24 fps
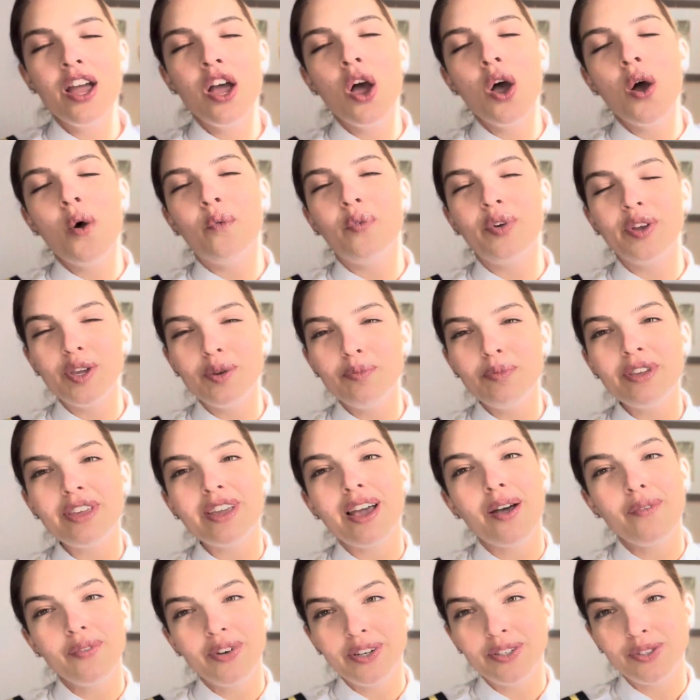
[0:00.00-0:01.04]
when you
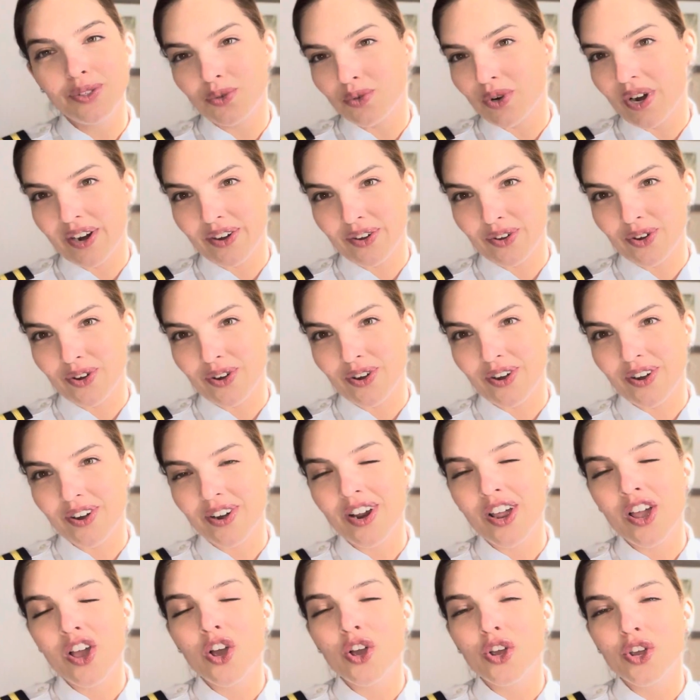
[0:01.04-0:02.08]
become an instructor,
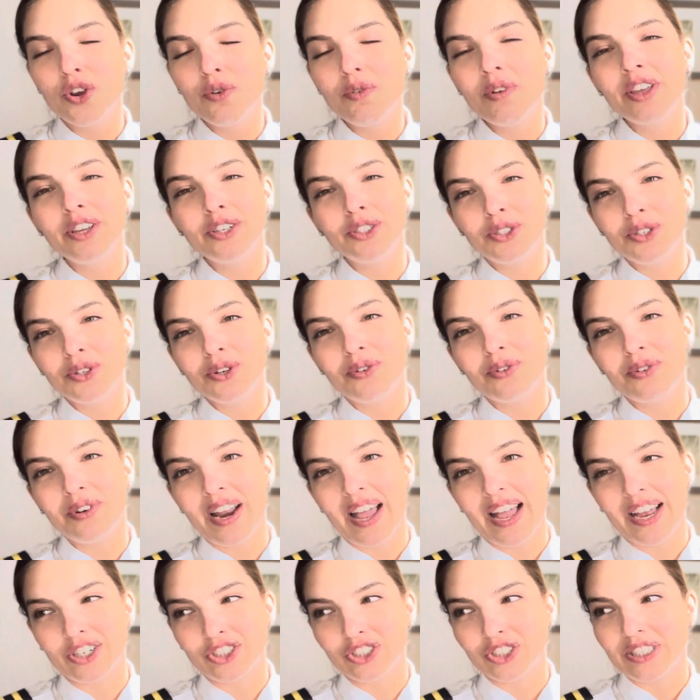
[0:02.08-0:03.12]
you realize you don't
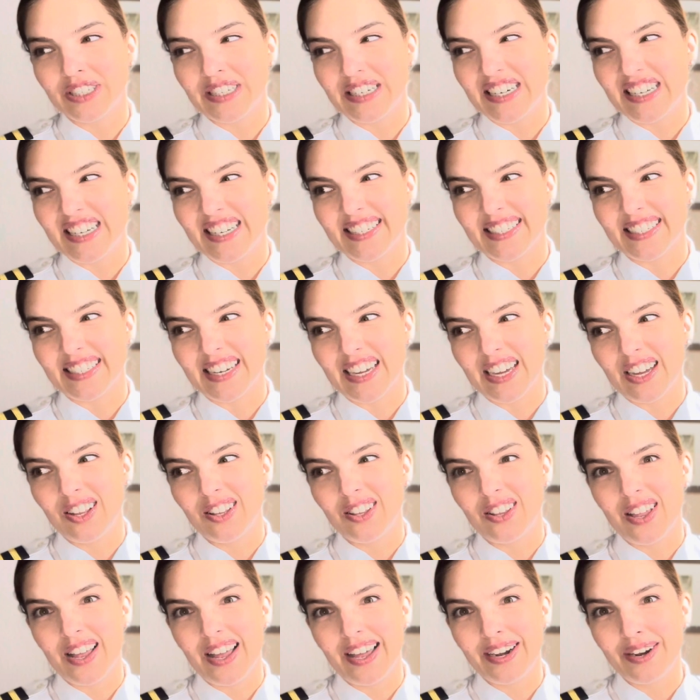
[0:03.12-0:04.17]
actually need a
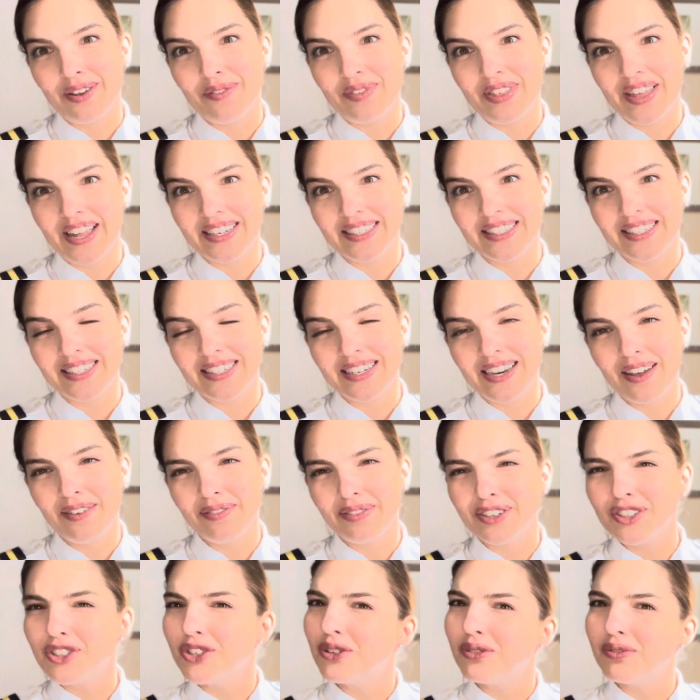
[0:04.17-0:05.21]
lot of that stuff
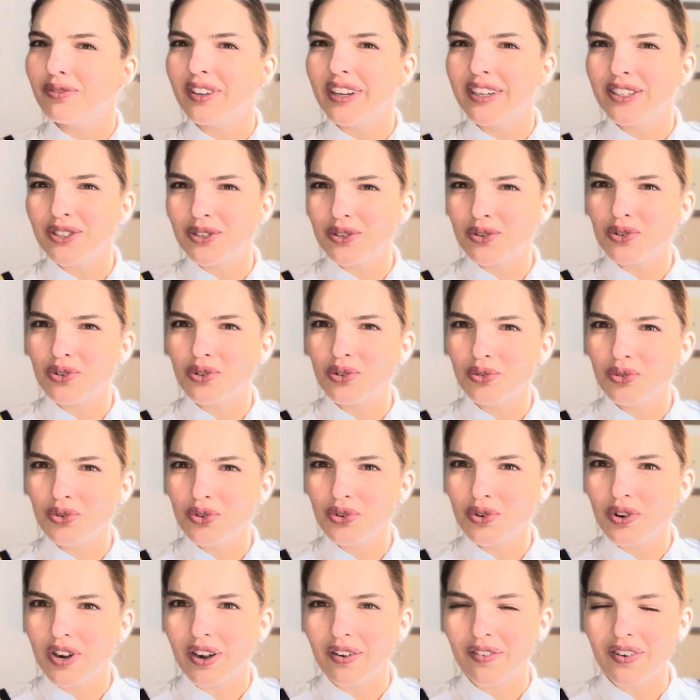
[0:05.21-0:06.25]
because your flights are so
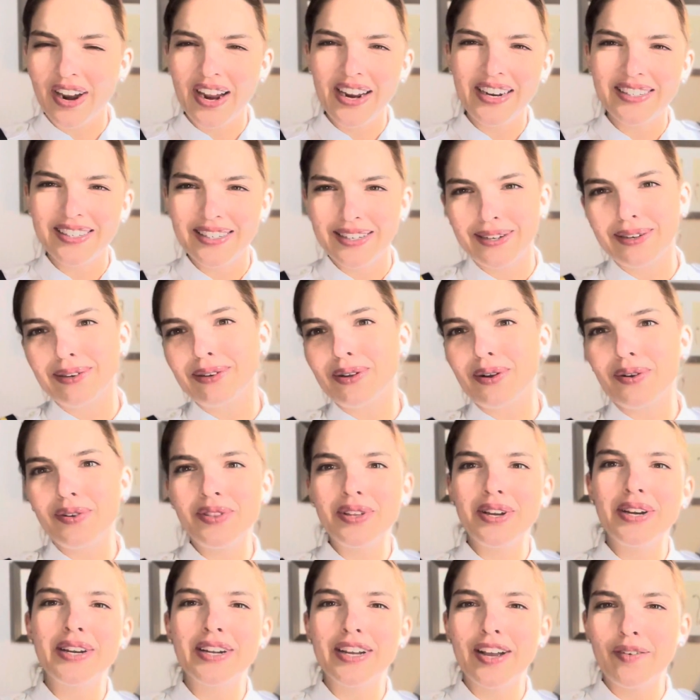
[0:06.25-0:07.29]
short, right? It's like you're going
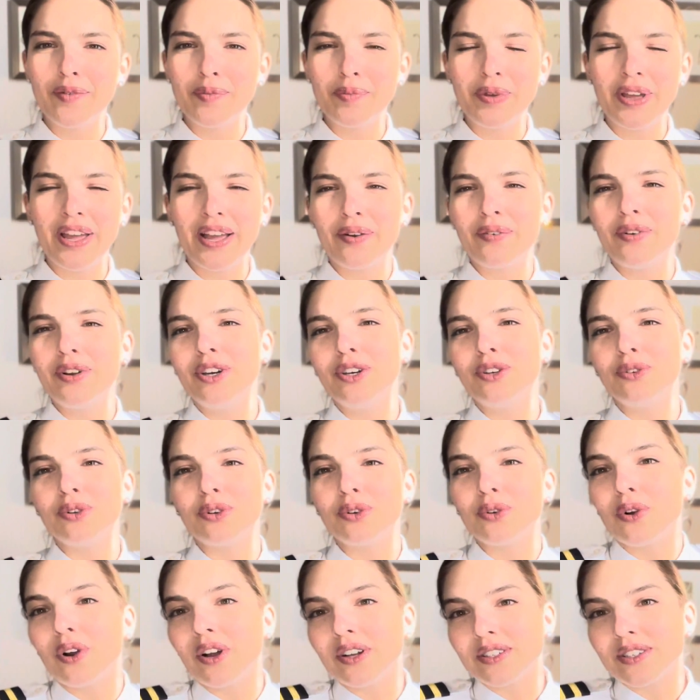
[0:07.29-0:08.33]
there, you're coming back. What are you doing,
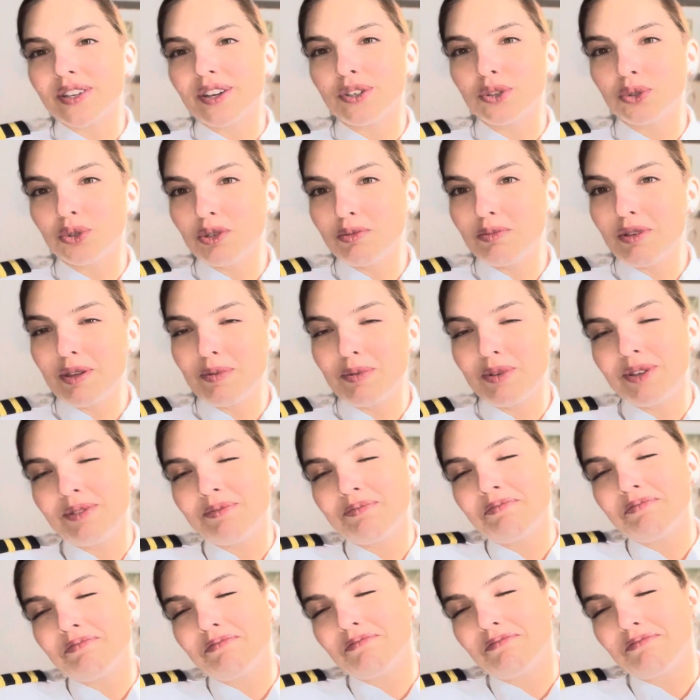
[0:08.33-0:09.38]
across country maybe,
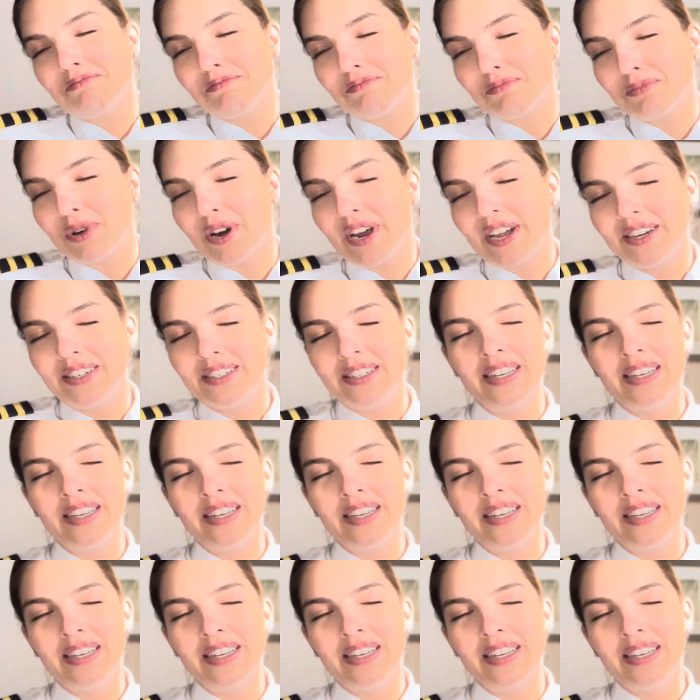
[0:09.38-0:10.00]
right?